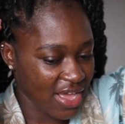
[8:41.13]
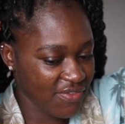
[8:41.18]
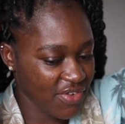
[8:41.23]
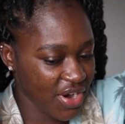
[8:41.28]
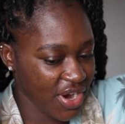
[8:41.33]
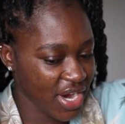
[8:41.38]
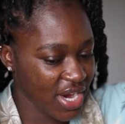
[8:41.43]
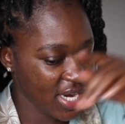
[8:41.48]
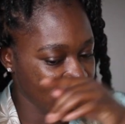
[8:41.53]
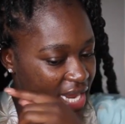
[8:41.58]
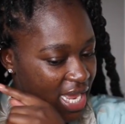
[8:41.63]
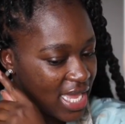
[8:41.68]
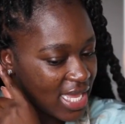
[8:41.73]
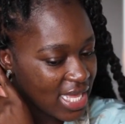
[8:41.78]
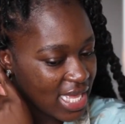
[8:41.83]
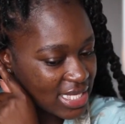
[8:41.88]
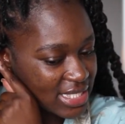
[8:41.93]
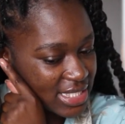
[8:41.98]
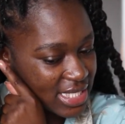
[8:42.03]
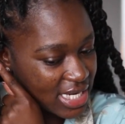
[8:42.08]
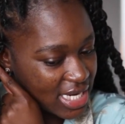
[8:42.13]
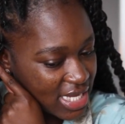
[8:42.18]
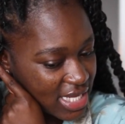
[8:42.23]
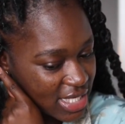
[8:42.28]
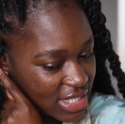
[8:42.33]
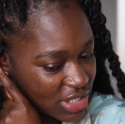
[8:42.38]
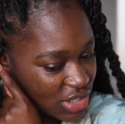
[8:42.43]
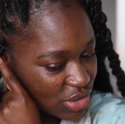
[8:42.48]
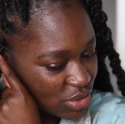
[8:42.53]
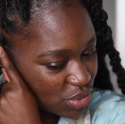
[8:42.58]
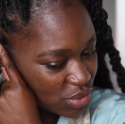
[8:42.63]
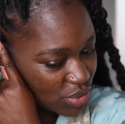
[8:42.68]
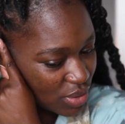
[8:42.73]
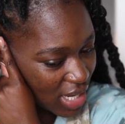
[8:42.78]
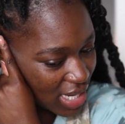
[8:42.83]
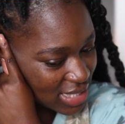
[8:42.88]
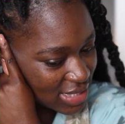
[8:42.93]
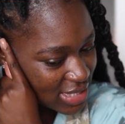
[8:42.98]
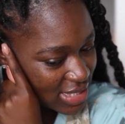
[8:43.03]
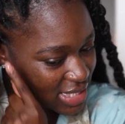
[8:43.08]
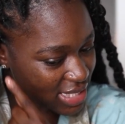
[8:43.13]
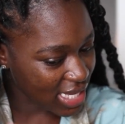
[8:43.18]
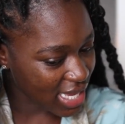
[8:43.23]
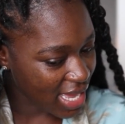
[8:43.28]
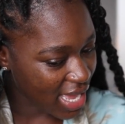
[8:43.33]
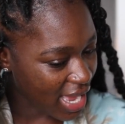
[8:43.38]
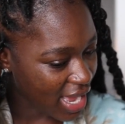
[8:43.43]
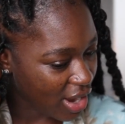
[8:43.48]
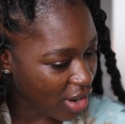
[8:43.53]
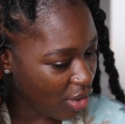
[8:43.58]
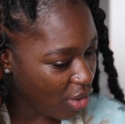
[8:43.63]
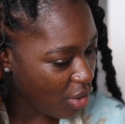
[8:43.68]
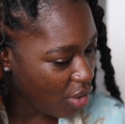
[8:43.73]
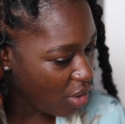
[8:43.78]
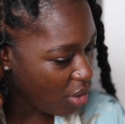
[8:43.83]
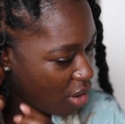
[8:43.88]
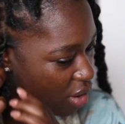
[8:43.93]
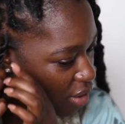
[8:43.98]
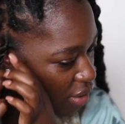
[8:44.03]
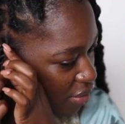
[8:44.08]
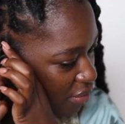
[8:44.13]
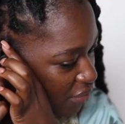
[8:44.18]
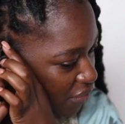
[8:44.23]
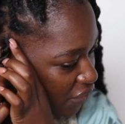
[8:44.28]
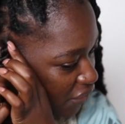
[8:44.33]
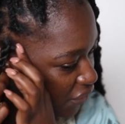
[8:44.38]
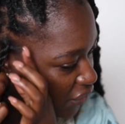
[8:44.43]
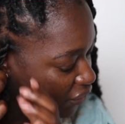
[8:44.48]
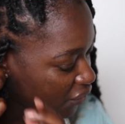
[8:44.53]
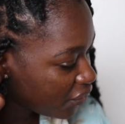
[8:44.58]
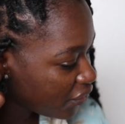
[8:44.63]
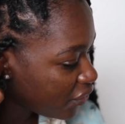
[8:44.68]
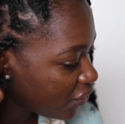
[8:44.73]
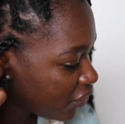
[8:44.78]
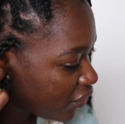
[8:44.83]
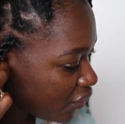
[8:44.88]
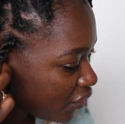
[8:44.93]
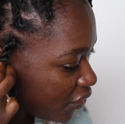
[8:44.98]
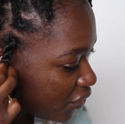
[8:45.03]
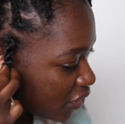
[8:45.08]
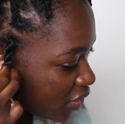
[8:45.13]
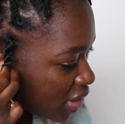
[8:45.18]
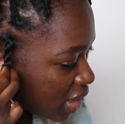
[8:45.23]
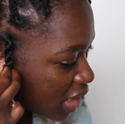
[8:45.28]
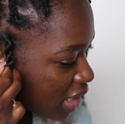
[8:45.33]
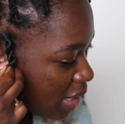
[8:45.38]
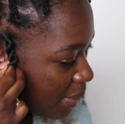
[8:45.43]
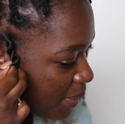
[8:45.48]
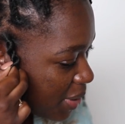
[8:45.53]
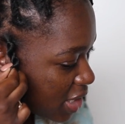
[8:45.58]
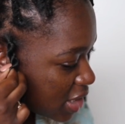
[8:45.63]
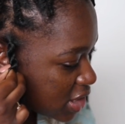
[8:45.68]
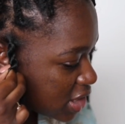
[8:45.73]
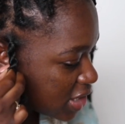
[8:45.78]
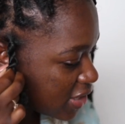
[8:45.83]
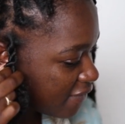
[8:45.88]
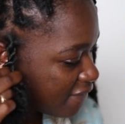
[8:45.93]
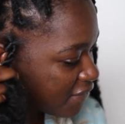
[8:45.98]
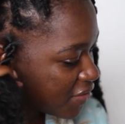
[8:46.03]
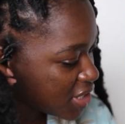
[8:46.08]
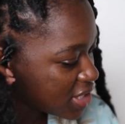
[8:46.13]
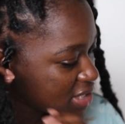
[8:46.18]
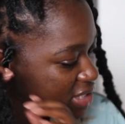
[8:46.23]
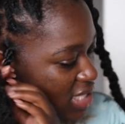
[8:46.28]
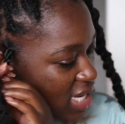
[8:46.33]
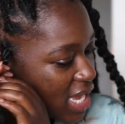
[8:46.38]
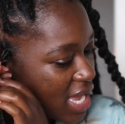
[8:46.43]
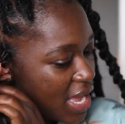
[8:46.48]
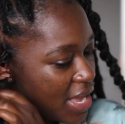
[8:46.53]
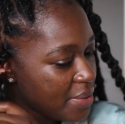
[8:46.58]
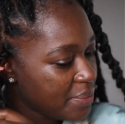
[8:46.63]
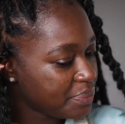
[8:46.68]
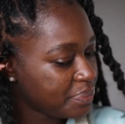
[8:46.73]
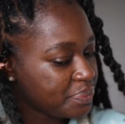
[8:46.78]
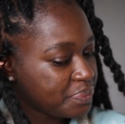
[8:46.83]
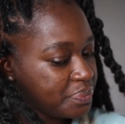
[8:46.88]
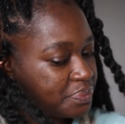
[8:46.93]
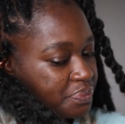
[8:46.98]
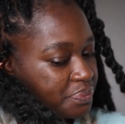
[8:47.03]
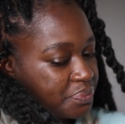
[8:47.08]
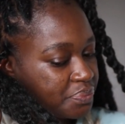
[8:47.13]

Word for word: covered. And yes, it is. You do not see it at all compared to the first time.